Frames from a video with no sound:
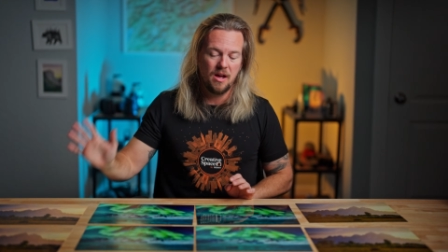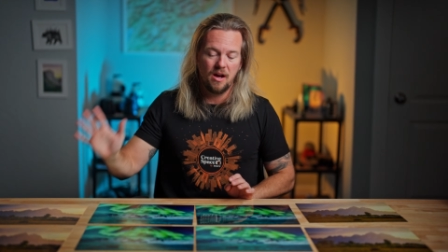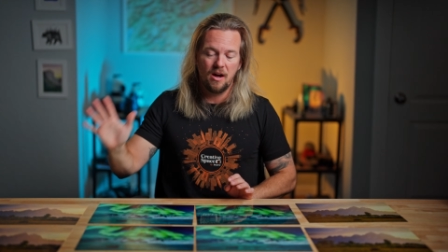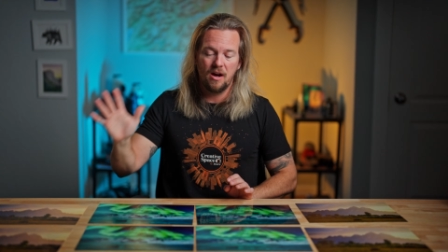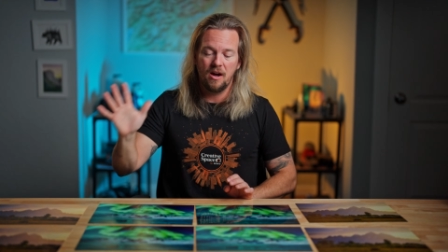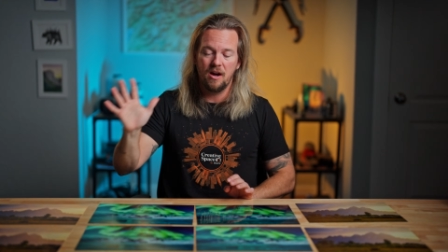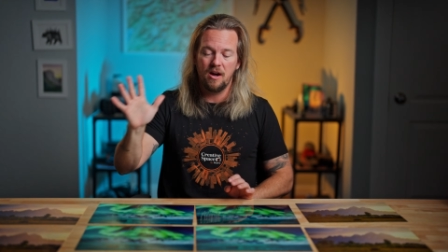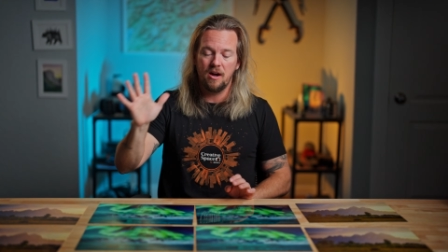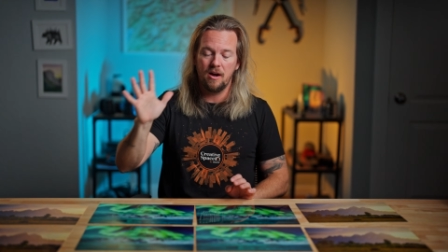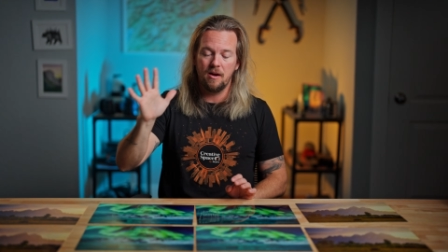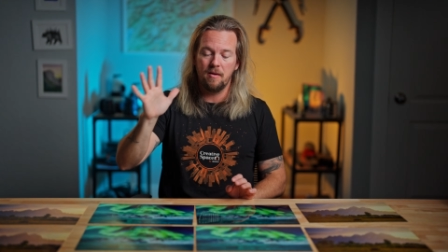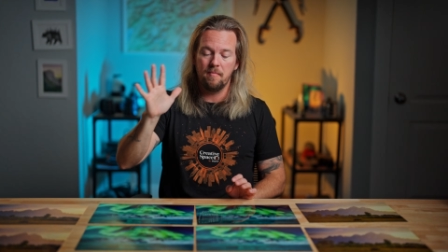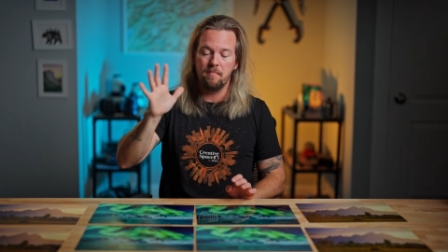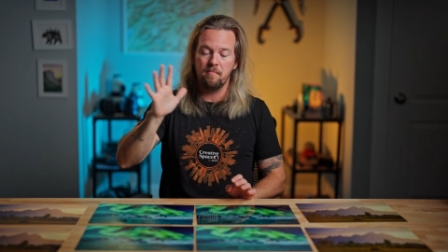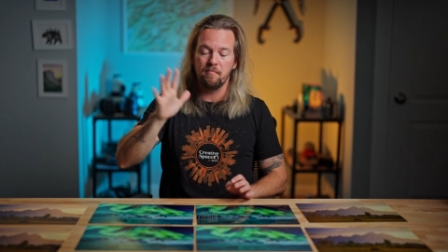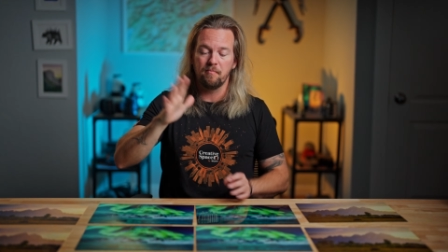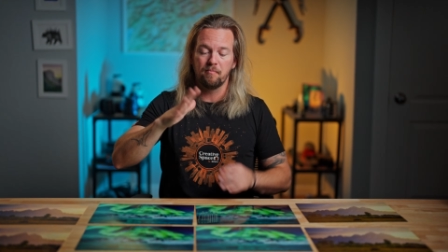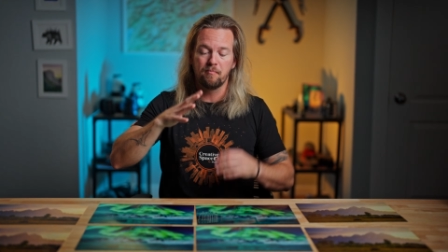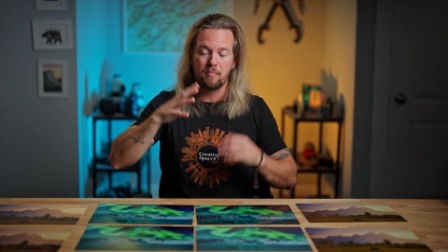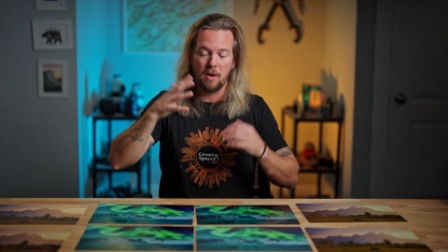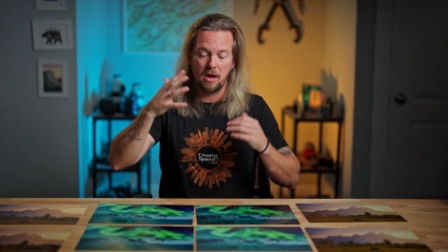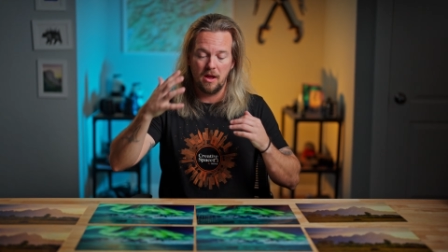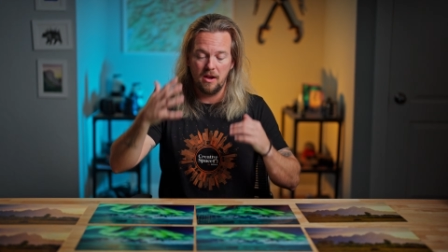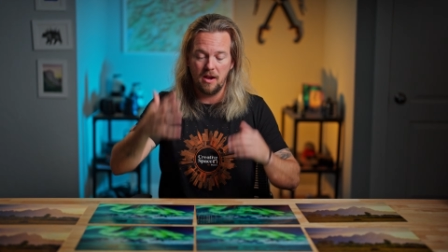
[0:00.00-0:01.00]

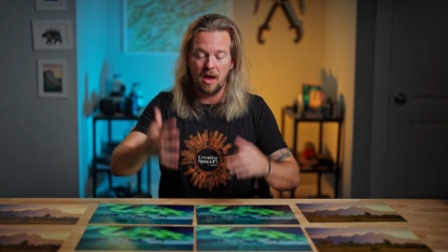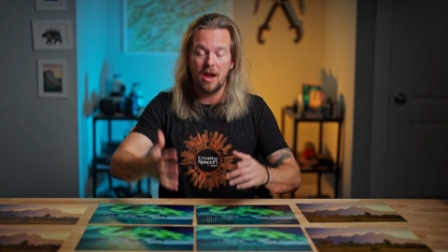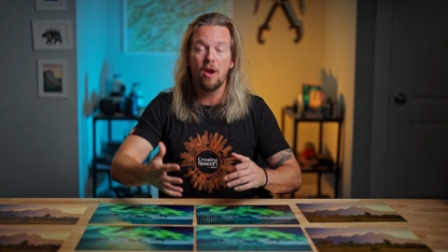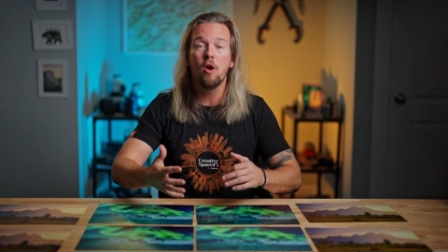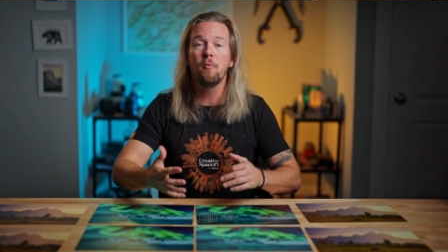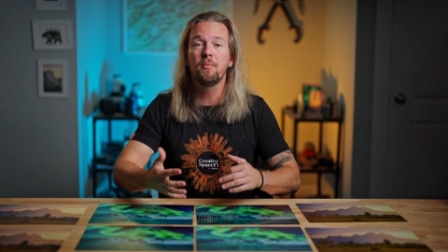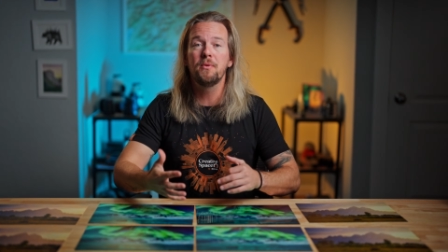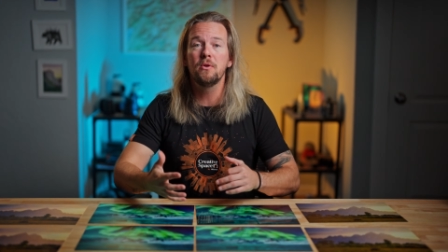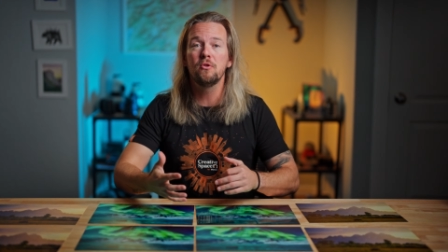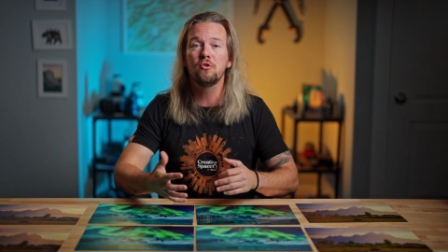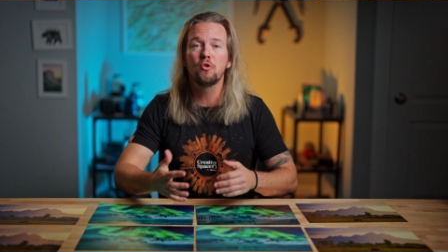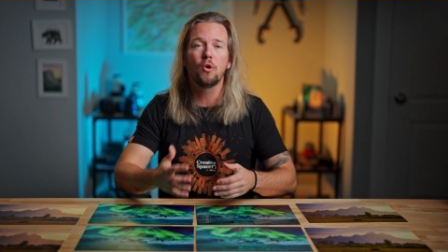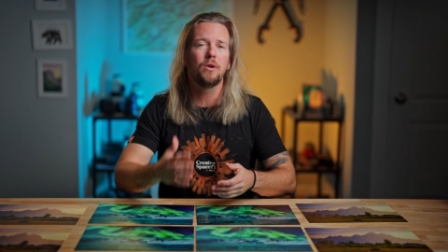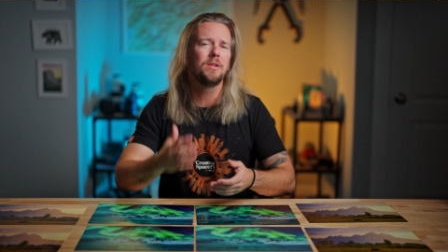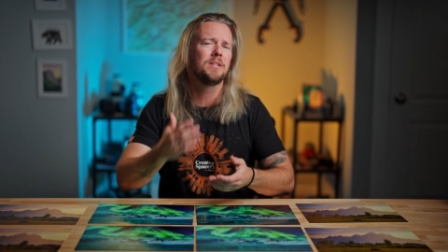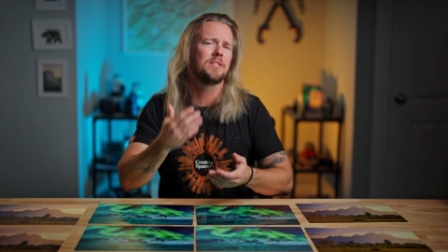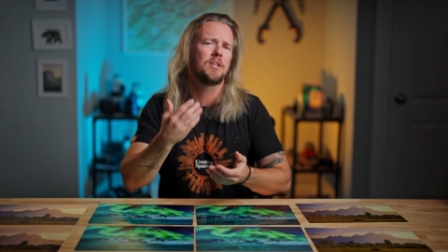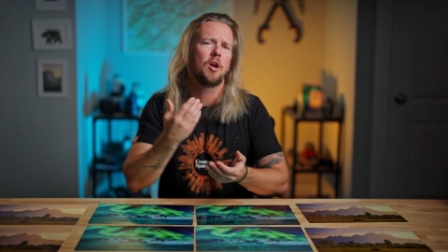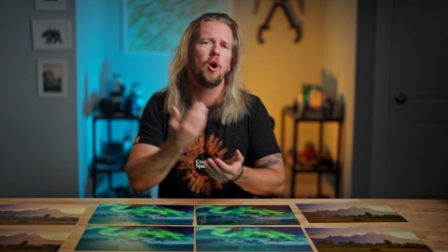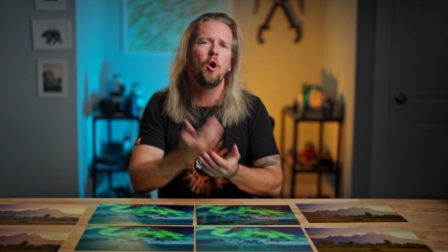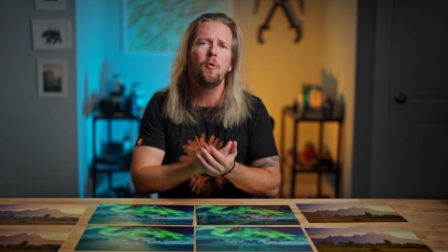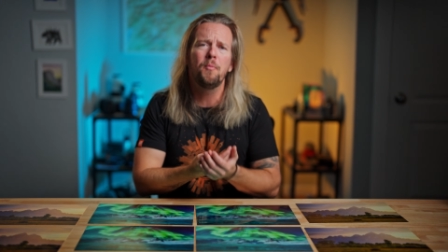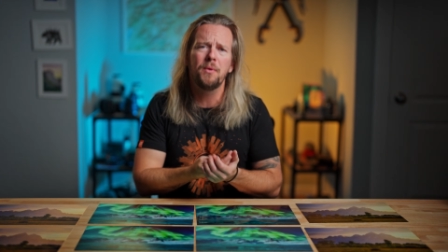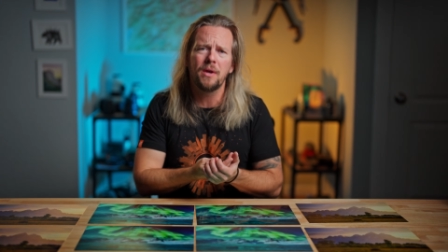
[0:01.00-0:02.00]
But I hope you enjoyed this.
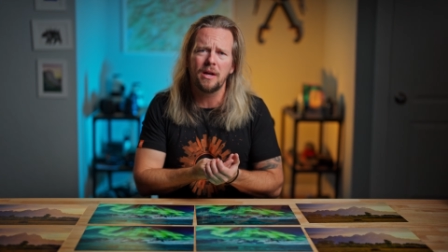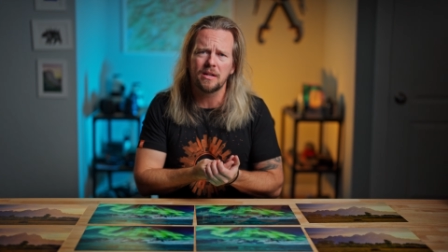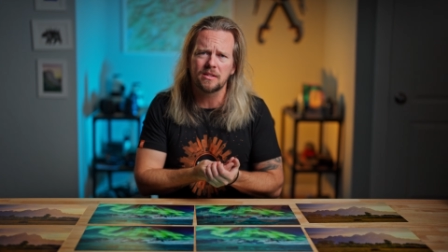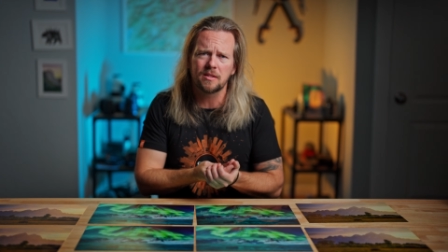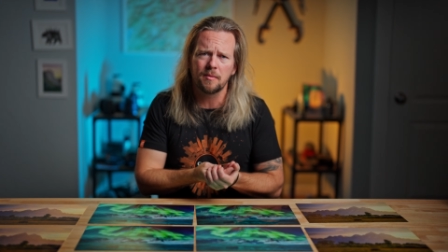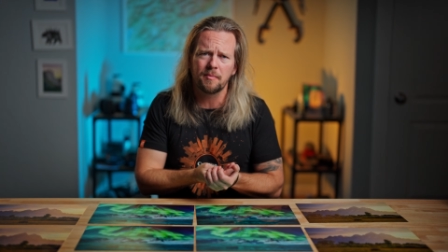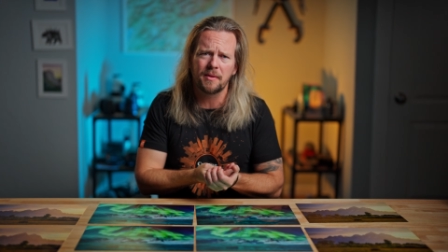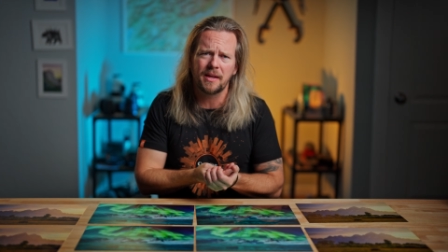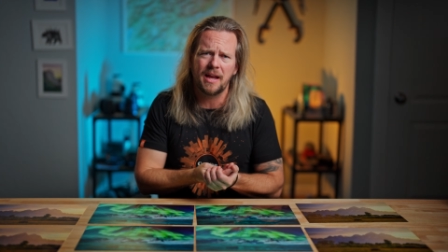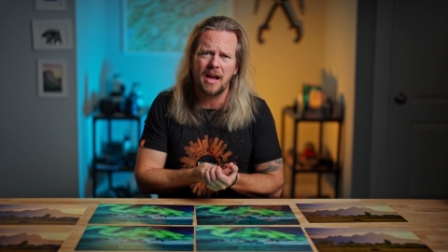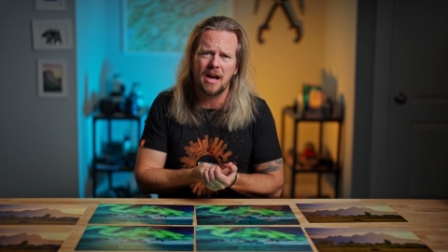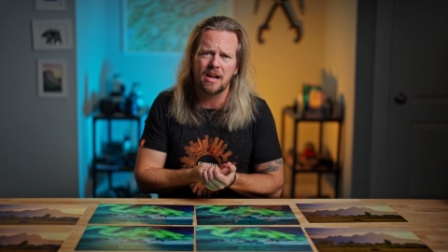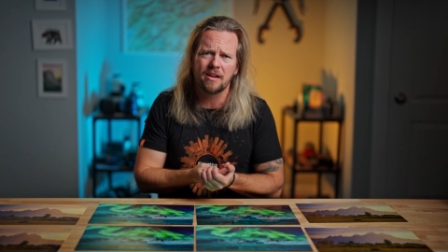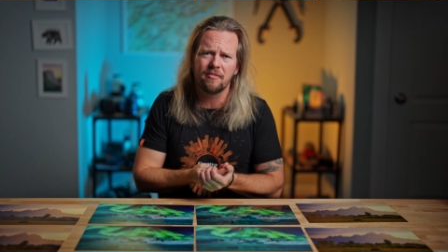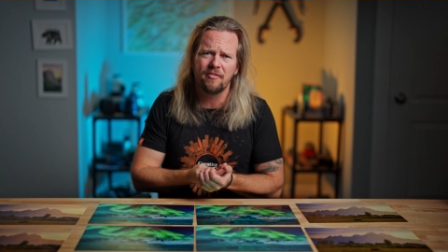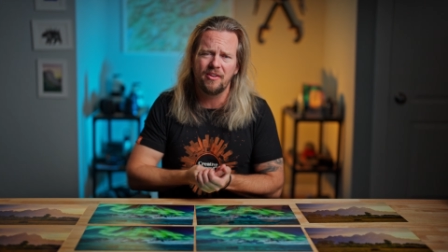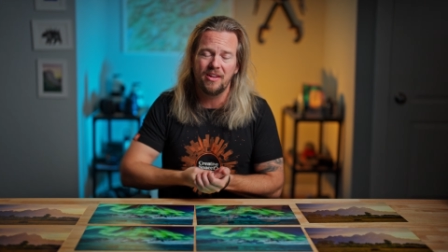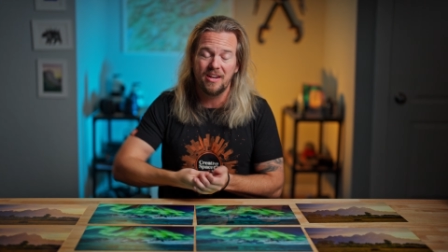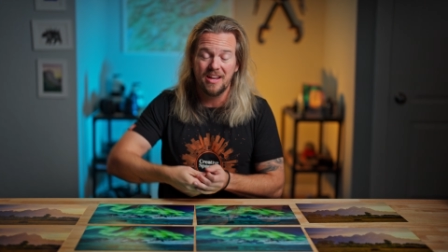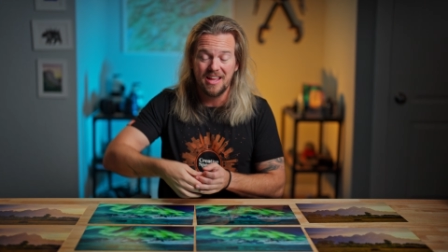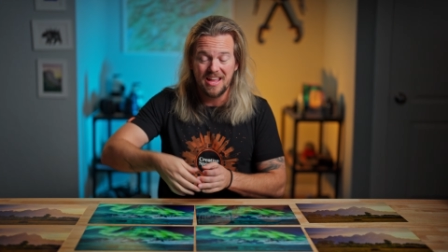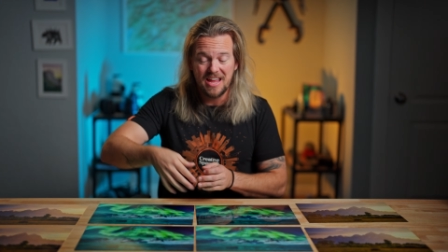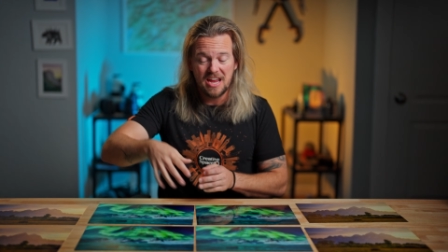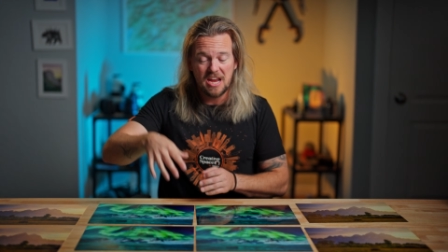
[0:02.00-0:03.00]
I hope you got something out of
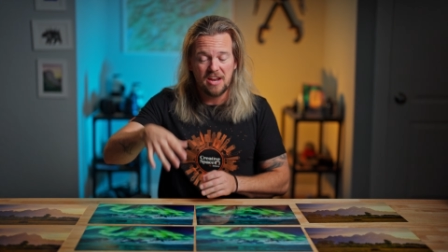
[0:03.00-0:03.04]
it.